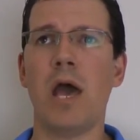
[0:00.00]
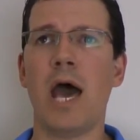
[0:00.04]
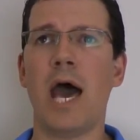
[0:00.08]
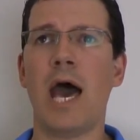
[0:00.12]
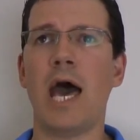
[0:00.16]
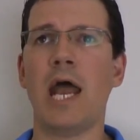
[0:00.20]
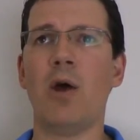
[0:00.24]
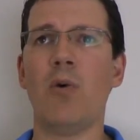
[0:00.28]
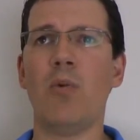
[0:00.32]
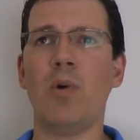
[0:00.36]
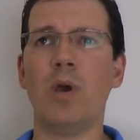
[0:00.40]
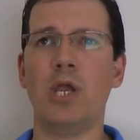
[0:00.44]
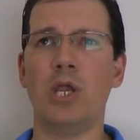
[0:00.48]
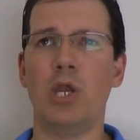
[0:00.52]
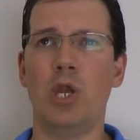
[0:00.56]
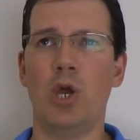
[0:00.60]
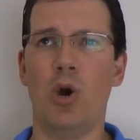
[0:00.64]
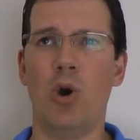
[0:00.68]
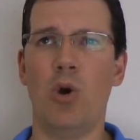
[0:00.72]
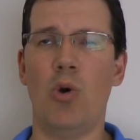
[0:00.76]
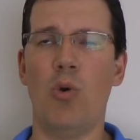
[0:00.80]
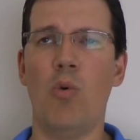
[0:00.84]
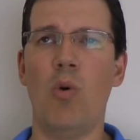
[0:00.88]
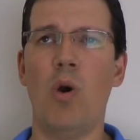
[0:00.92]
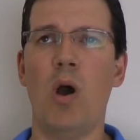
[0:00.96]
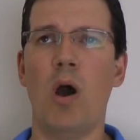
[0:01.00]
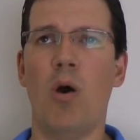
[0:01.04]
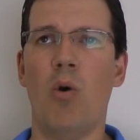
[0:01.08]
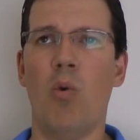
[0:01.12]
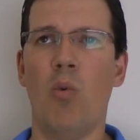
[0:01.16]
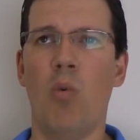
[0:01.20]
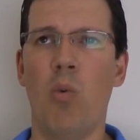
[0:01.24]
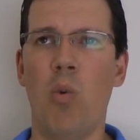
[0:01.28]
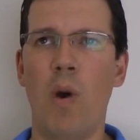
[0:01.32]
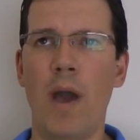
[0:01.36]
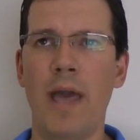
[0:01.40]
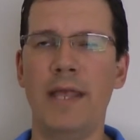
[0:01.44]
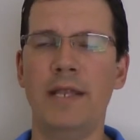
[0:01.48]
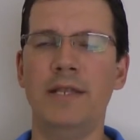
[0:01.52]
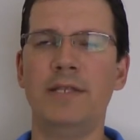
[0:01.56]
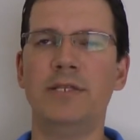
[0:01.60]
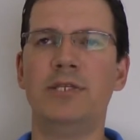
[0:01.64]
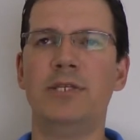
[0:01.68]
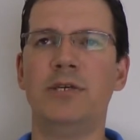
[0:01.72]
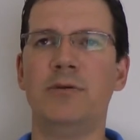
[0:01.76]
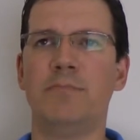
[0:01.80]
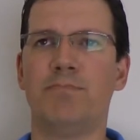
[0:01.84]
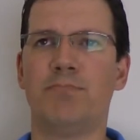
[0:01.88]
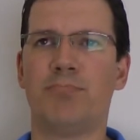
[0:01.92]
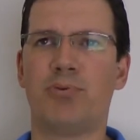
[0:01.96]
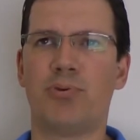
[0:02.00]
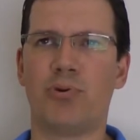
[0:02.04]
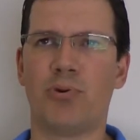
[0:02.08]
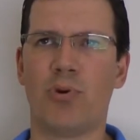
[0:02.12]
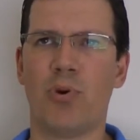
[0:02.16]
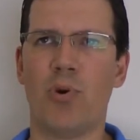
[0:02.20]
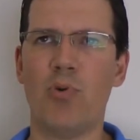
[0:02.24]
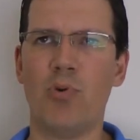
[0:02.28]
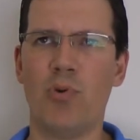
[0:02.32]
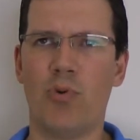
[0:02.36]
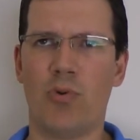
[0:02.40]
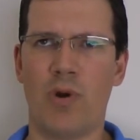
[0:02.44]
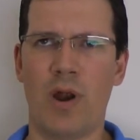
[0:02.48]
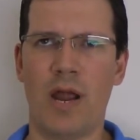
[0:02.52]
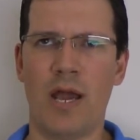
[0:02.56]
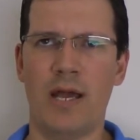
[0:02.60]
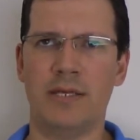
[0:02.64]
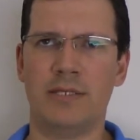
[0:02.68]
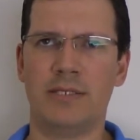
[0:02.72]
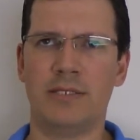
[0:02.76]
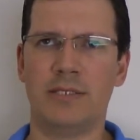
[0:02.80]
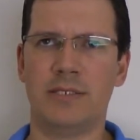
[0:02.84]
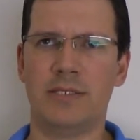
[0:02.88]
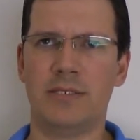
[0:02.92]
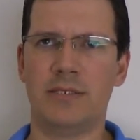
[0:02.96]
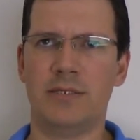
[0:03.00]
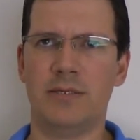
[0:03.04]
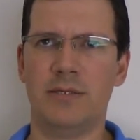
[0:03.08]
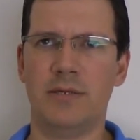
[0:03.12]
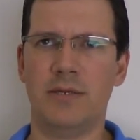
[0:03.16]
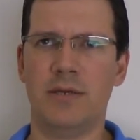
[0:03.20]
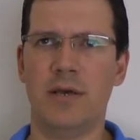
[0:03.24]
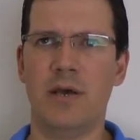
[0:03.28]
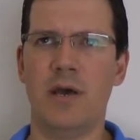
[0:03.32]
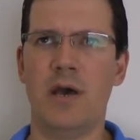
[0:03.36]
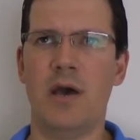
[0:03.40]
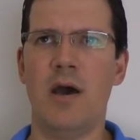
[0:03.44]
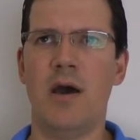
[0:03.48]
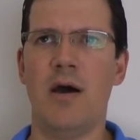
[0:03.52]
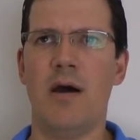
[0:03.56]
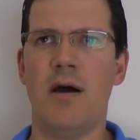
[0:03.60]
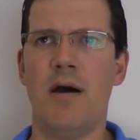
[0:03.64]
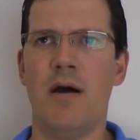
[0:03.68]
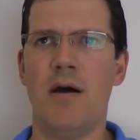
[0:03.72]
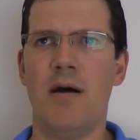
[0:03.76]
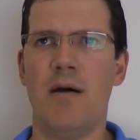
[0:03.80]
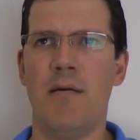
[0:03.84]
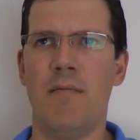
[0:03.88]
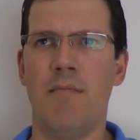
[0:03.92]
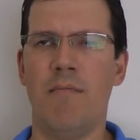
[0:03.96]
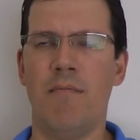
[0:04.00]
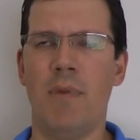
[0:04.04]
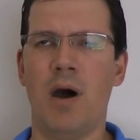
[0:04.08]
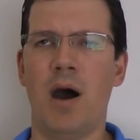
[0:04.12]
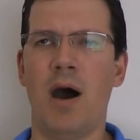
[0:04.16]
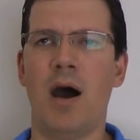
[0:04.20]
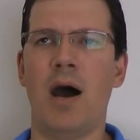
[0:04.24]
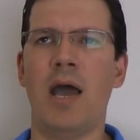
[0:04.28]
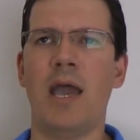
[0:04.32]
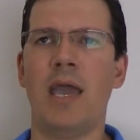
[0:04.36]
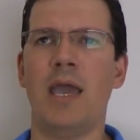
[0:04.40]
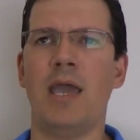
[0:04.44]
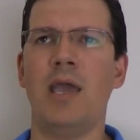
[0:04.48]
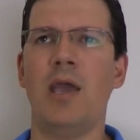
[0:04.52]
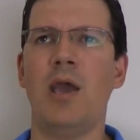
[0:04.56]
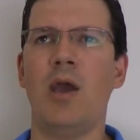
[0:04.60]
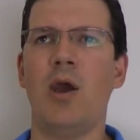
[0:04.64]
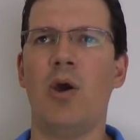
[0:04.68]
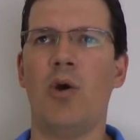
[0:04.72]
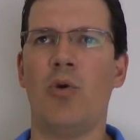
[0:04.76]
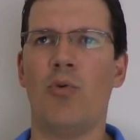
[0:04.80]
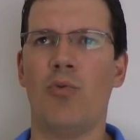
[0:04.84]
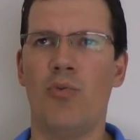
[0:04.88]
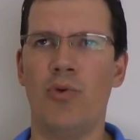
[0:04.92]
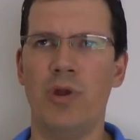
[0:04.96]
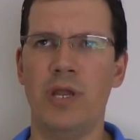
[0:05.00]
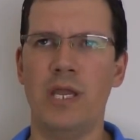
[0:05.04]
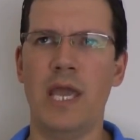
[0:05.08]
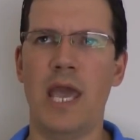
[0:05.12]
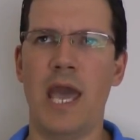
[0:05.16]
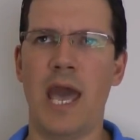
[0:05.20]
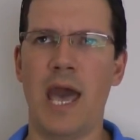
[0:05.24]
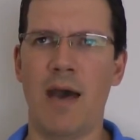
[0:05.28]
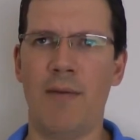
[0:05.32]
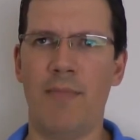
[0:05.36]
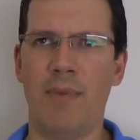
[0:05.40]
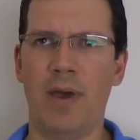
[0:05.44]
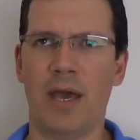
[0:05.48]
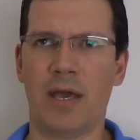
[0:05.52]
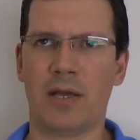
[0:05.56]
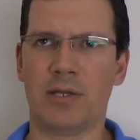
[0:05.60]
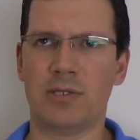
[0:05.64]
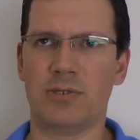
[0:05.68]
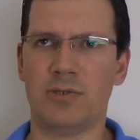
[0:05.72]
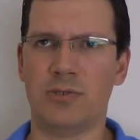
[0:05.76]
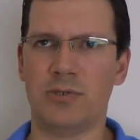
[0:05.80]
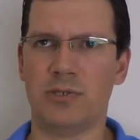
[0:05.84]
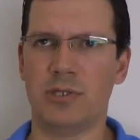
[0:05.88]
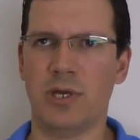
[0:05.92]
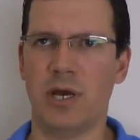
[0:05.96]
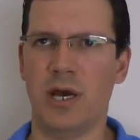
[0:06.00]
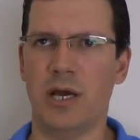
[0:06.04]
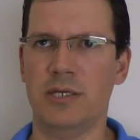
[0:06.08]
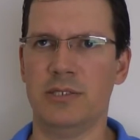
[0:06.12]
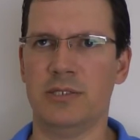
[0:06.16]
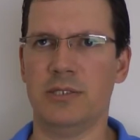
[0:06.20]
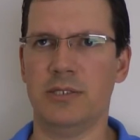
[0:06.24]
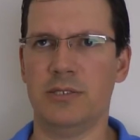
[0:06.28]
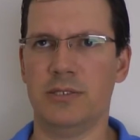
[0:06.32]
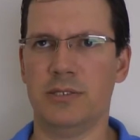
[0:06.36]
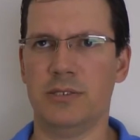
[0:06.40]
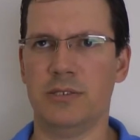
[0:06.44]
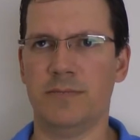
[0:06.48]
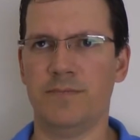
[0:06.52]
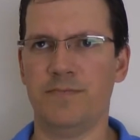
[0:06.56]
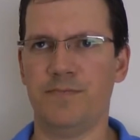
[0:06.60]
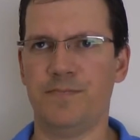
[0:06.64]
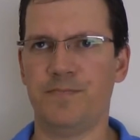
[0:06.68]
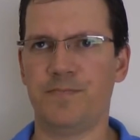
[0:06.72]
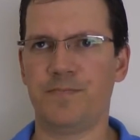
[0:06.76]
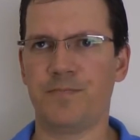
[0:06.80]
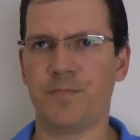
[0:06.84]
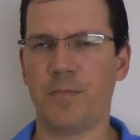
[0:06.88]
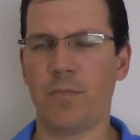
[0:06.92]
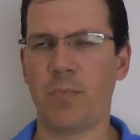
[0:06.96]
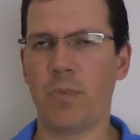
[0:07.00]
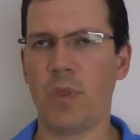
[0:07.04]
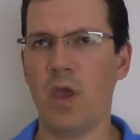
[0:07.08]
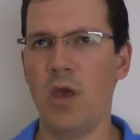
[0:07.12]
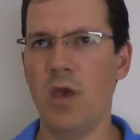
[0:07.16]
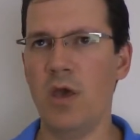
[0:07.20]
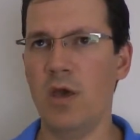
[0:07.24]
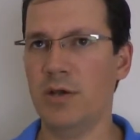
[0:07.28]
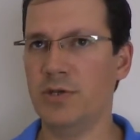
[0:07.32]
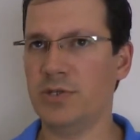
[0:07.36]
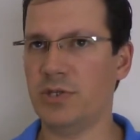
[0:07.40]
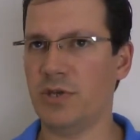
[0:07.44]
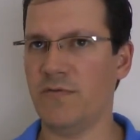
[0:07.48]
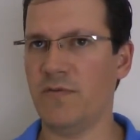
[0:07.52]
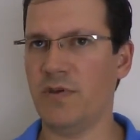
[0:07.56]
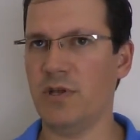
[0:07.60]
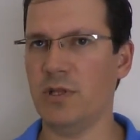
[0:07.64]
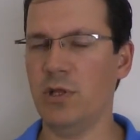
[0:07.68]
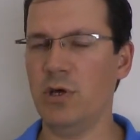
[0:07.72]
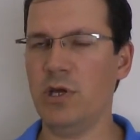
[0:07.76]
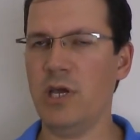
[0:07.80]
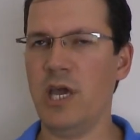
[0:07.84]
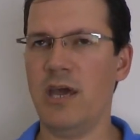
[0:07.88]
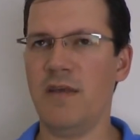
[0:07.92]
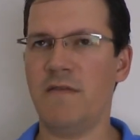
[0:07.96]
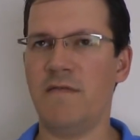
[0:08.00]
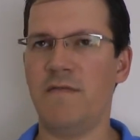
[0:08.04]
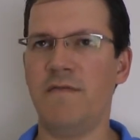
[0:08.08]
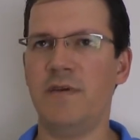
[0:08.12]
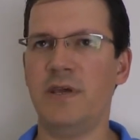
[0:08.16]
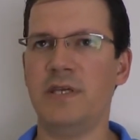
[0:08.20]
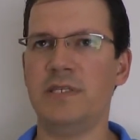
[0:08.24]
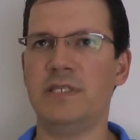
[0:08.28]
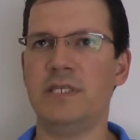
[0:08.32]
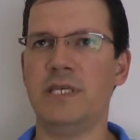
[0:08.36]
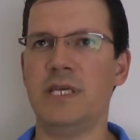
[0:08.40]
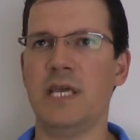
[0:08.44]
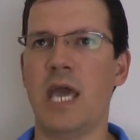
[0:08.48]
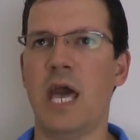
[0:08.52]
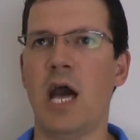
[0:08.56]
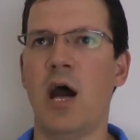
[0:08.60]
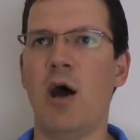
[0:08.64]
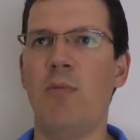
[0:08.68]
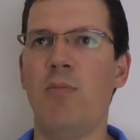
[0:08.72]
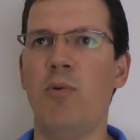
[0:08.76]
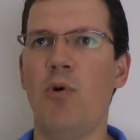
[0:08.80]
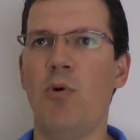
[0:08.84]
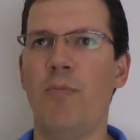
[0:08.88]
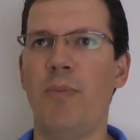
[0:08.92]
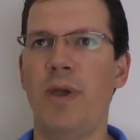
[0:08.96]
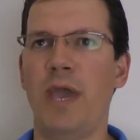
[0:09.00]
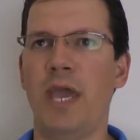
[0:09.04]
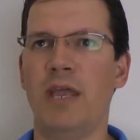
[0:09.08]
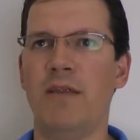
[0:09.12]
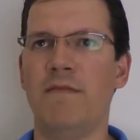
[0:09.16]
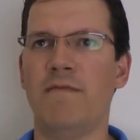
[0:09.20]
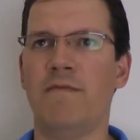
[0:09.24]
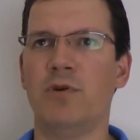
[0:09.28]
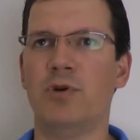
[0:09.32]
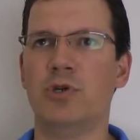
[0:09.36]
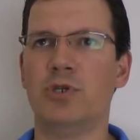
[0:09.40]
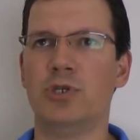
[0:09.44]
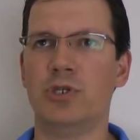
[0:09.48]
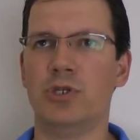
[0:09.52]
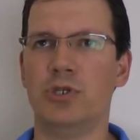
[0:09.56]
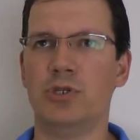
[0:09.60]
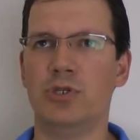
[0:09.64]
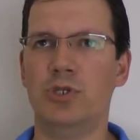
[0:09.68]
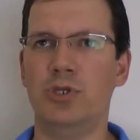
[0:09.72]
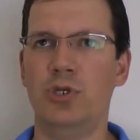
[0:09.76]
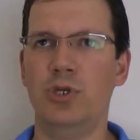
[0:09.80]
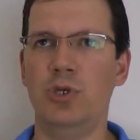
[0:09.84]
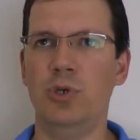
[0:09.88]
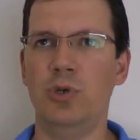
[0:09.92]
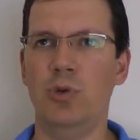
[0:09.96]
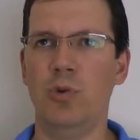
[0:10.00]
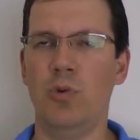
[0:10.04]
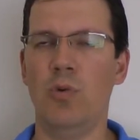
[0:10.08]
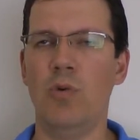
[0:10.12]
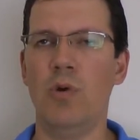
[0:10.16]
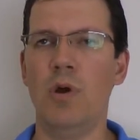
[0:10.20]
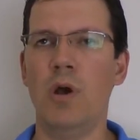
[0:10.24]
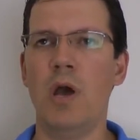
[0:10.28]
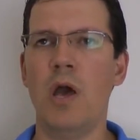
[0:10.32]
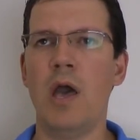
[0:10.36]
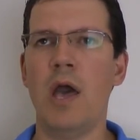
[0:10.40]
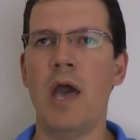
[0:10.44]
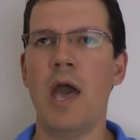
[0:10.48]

how do I know when to progress my rehab exercises? So if you look at Fixing Elbow Pain version two,